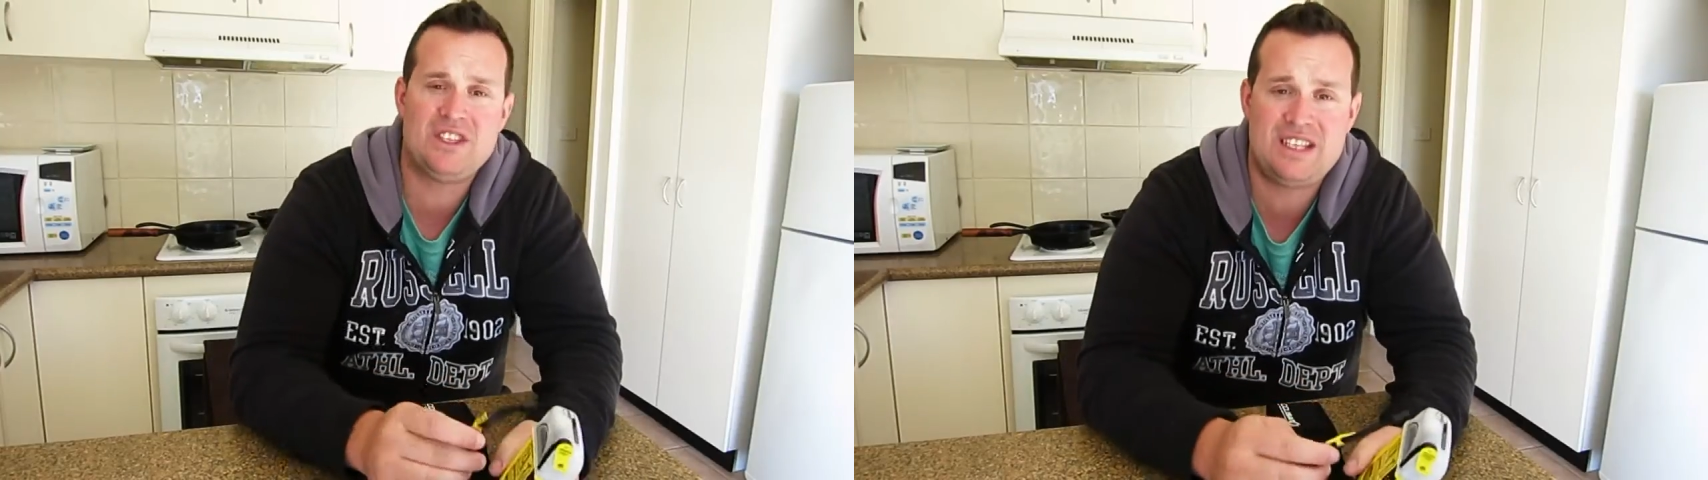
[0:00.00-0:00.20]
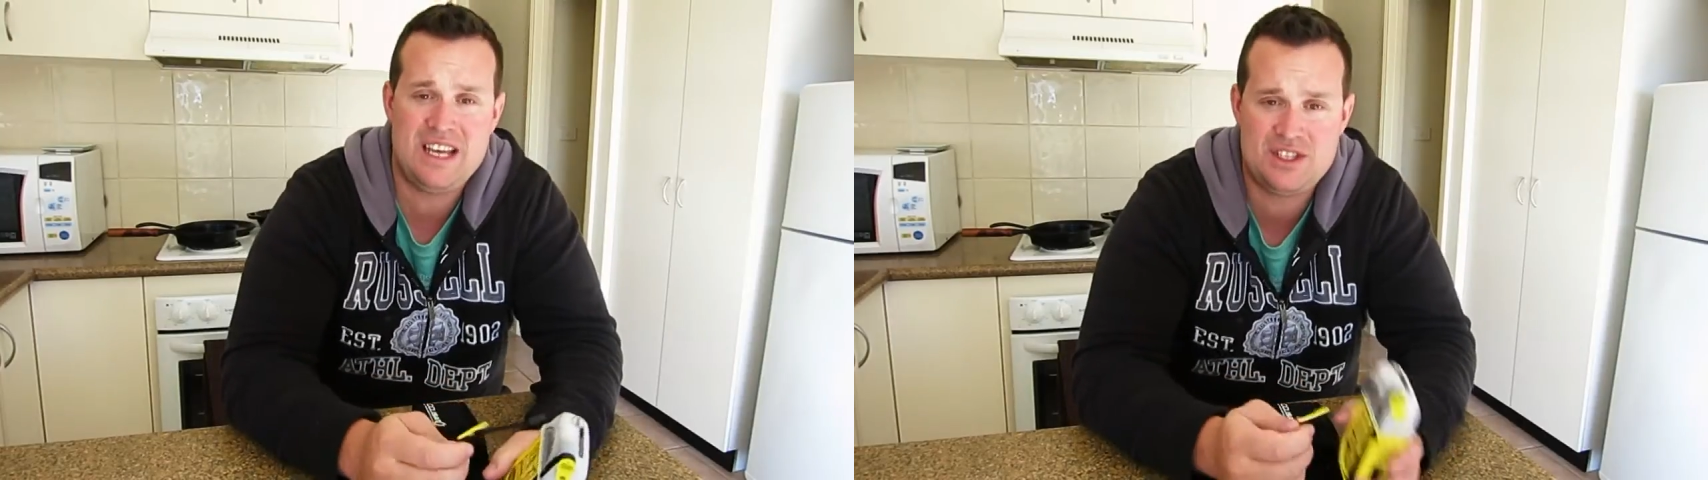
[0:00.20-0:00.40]

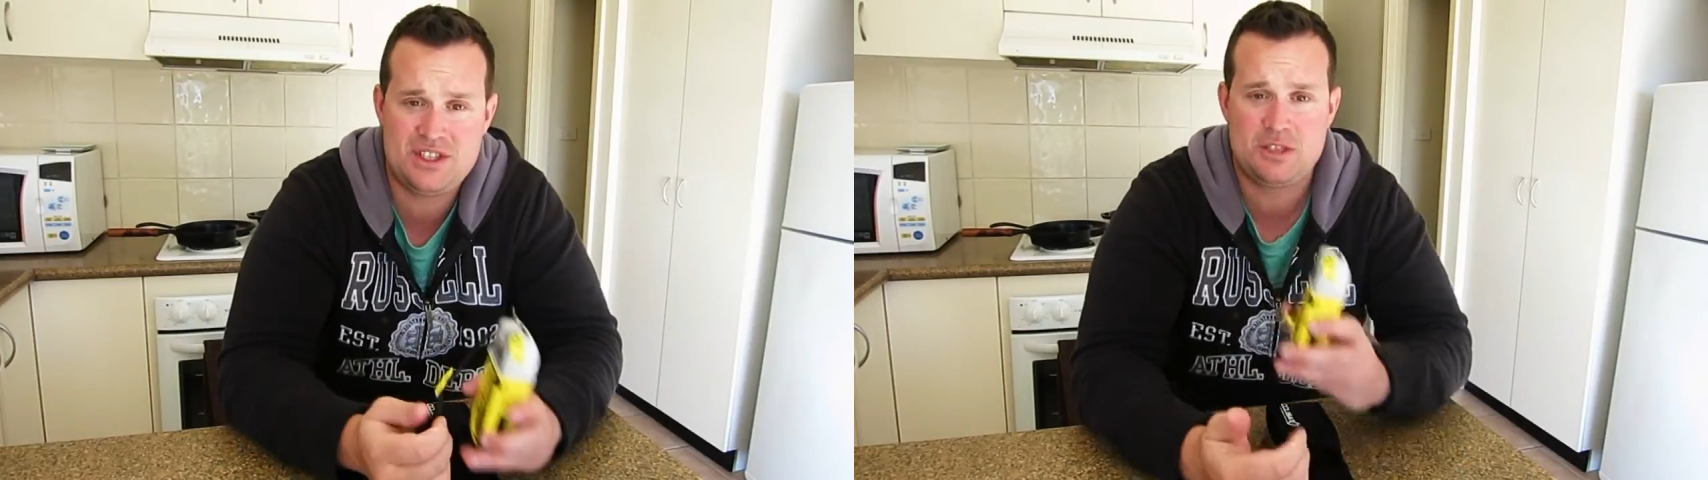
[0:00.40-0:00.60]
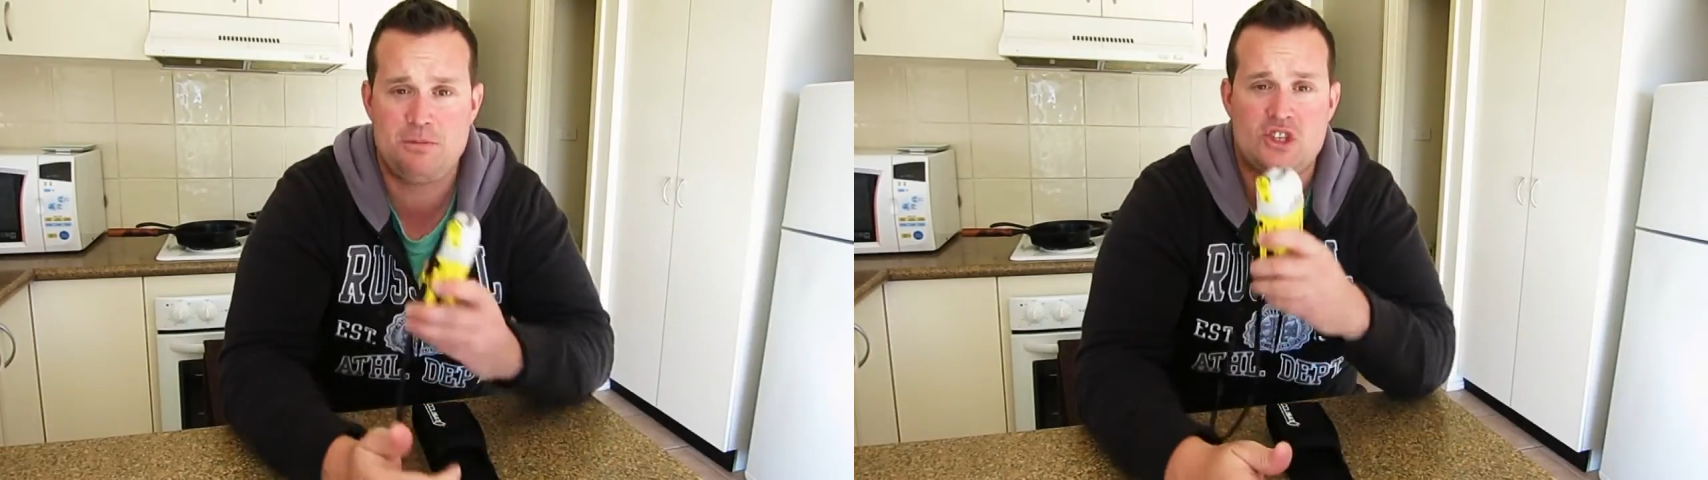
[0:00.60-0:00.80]
test
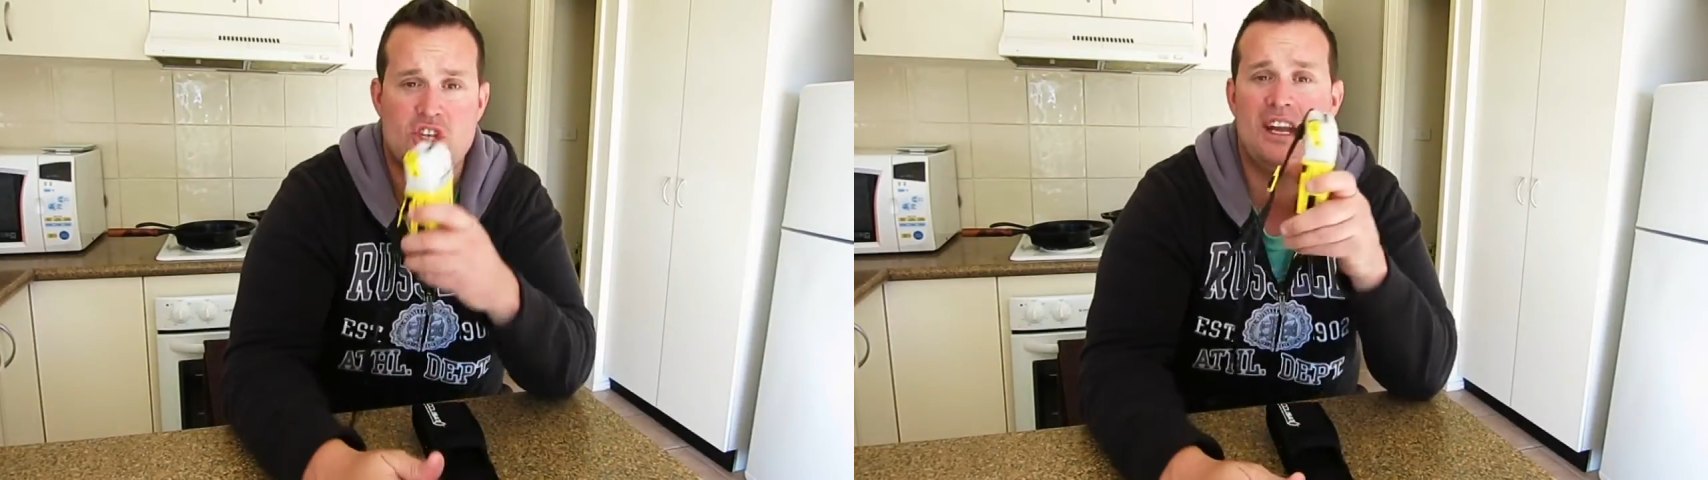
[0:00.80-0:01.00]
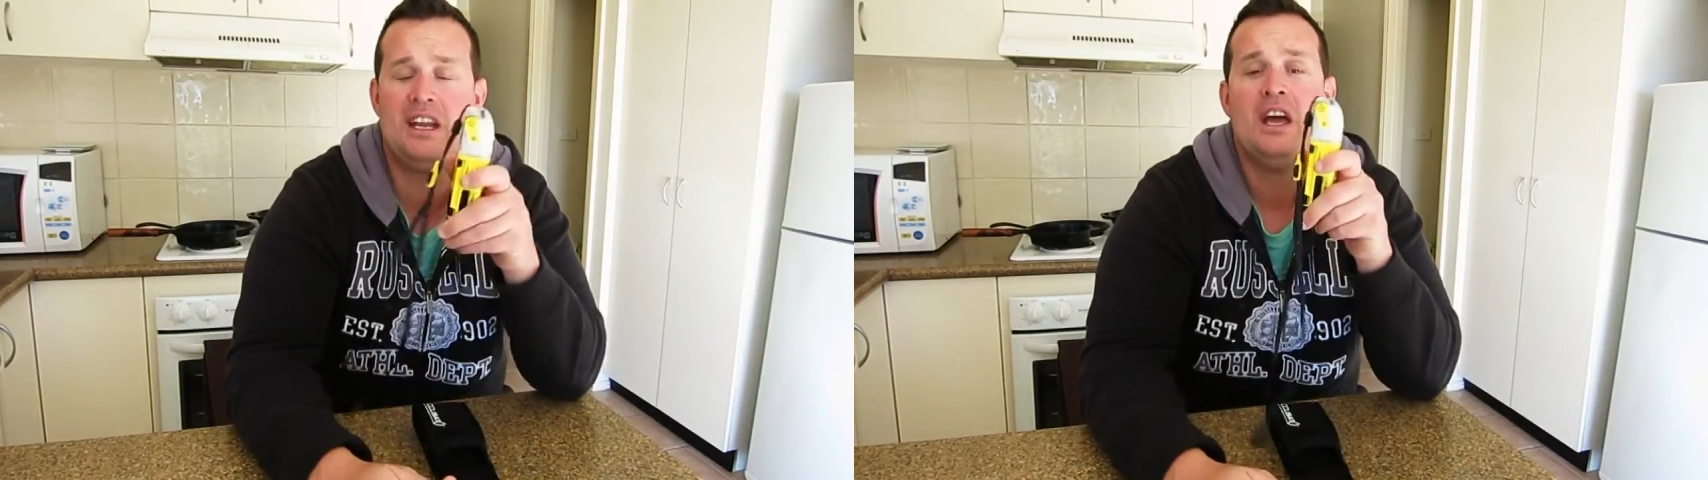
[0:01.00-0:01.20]
this
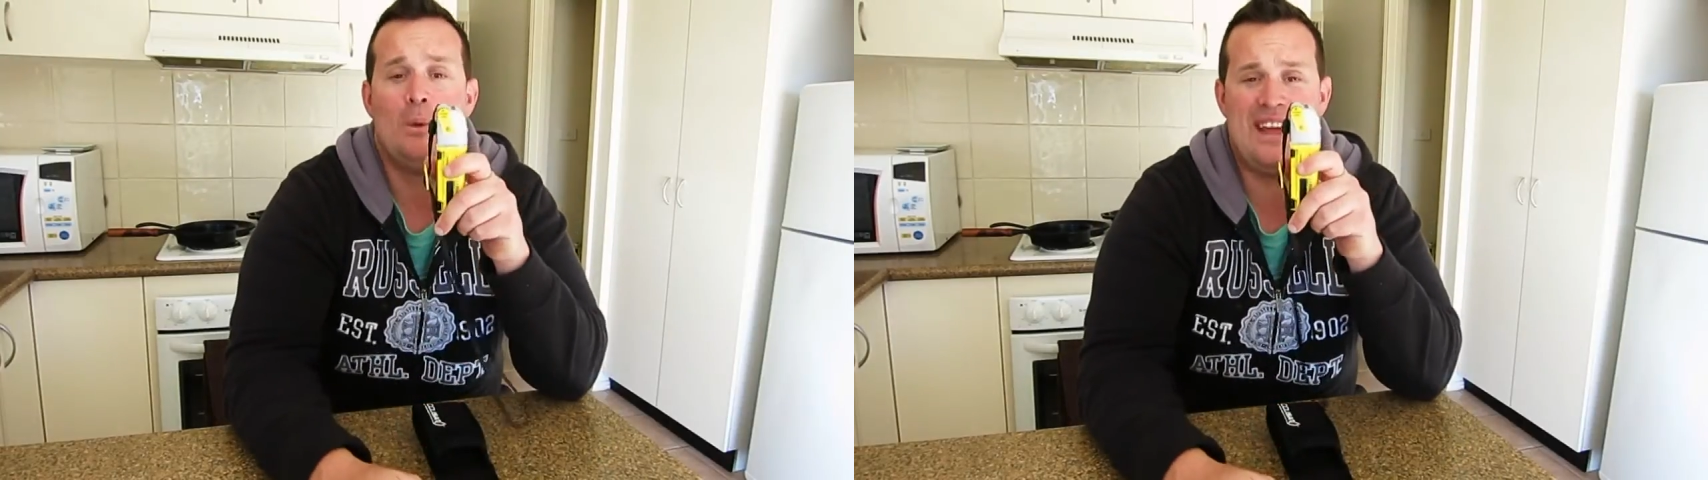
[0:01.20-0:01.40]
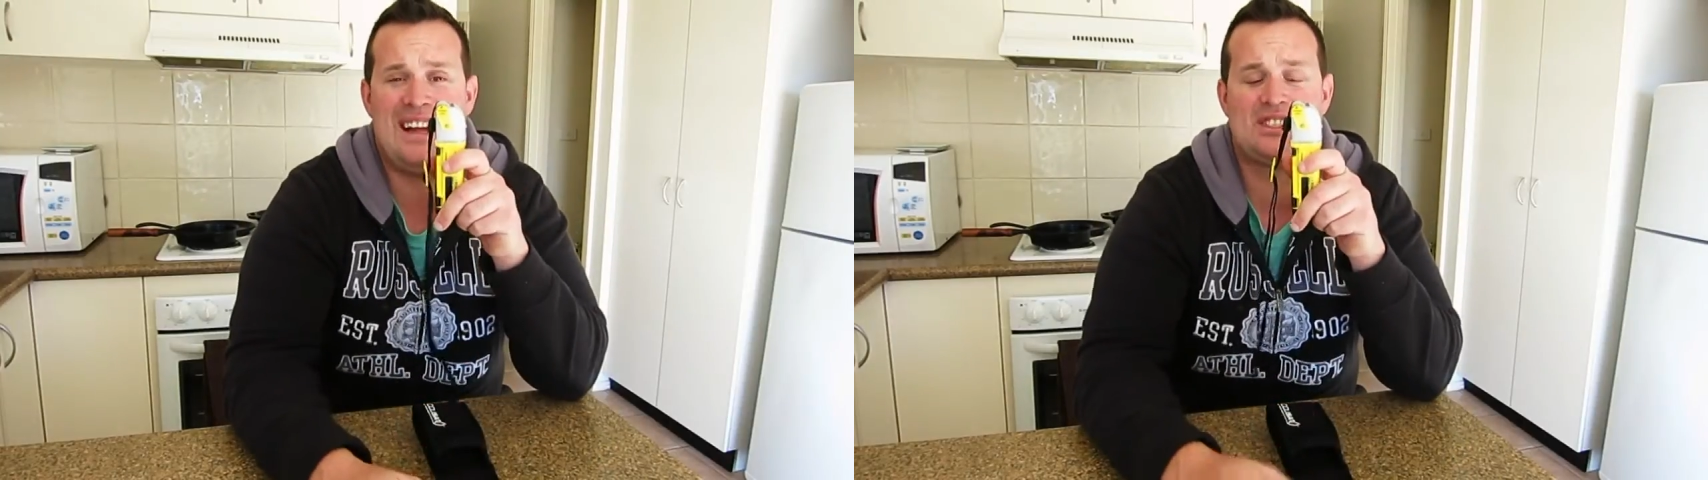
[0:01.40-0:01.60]
machine
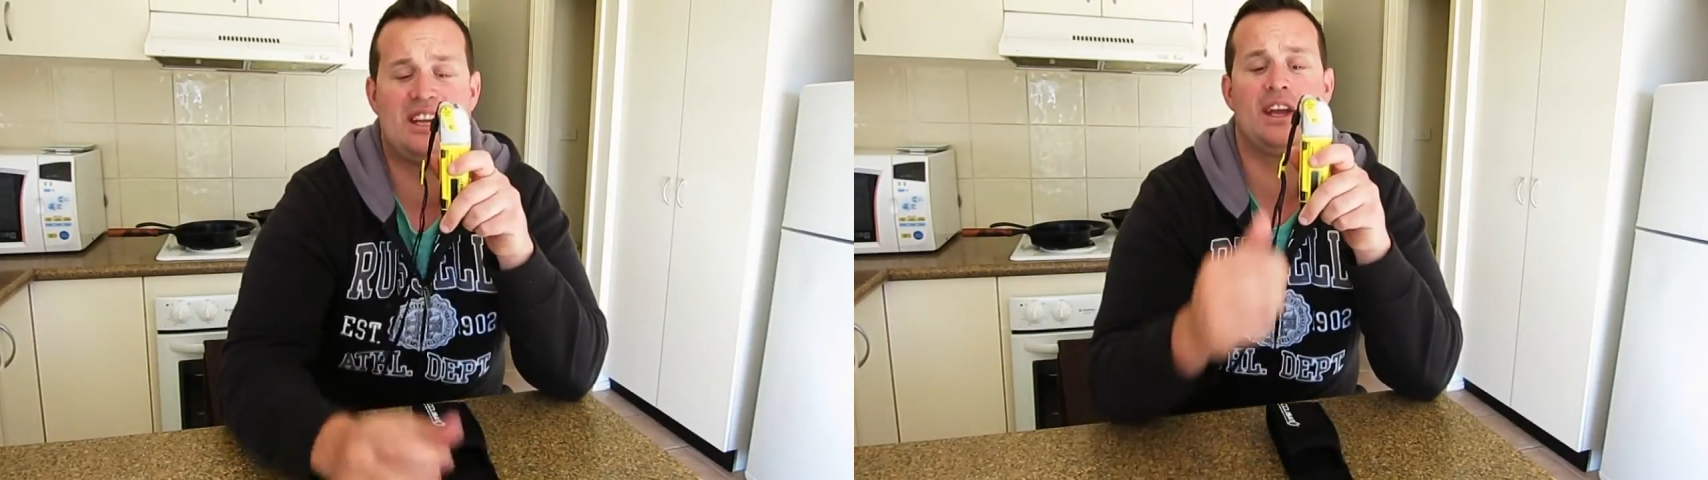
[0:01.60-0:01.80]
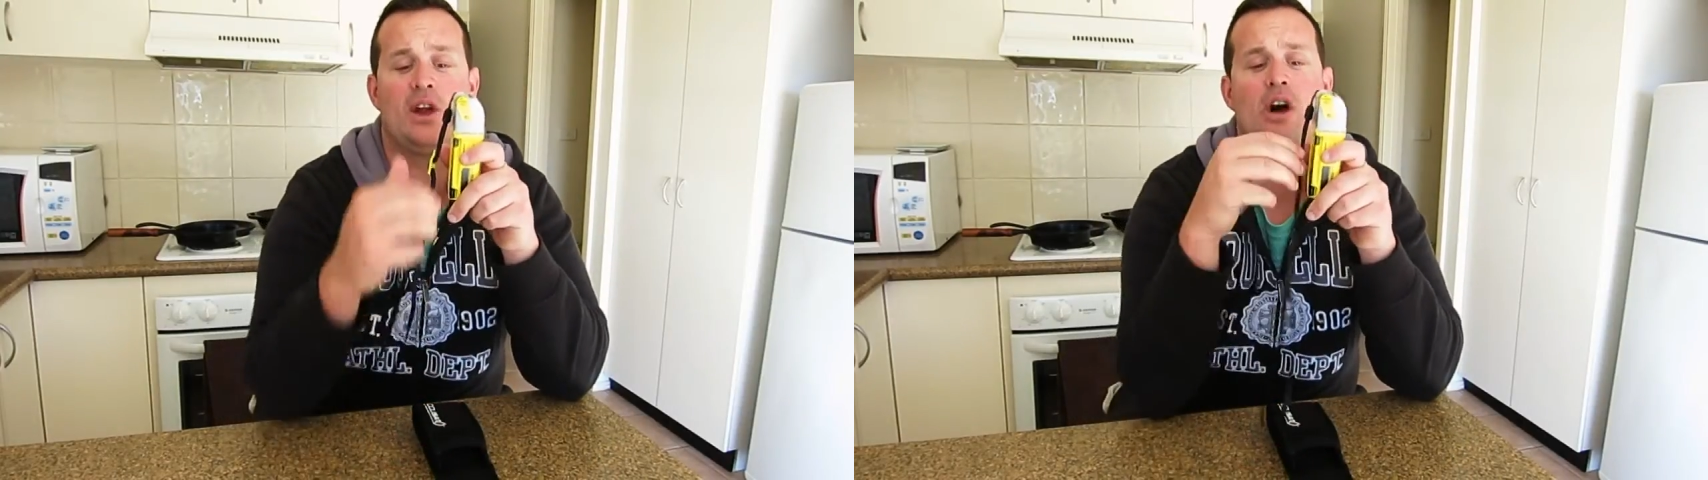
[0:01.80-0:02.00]
without
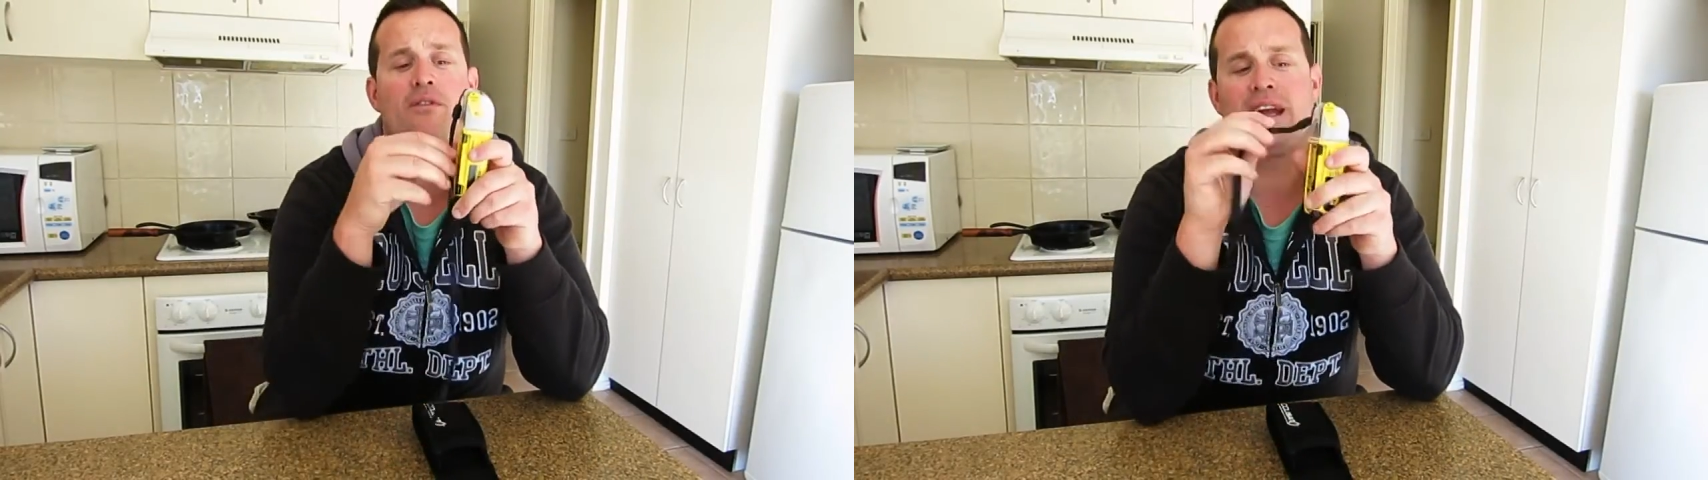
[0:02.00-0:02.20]
setting it off.